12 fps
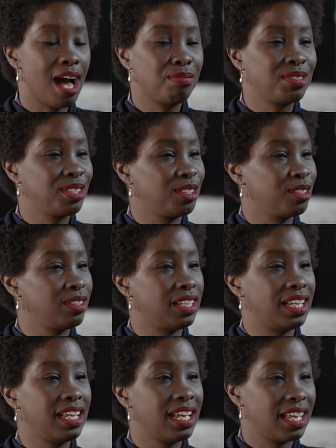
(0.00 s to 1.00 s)

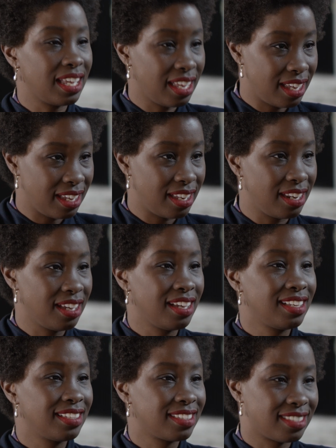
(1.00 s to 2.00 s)
Absolutely
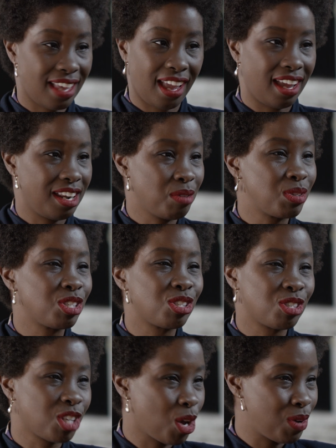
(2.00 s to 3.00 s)
in insane. It
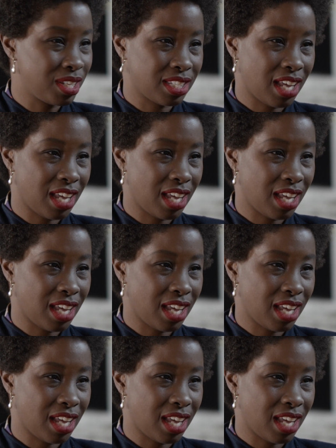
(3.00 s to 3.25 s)
was so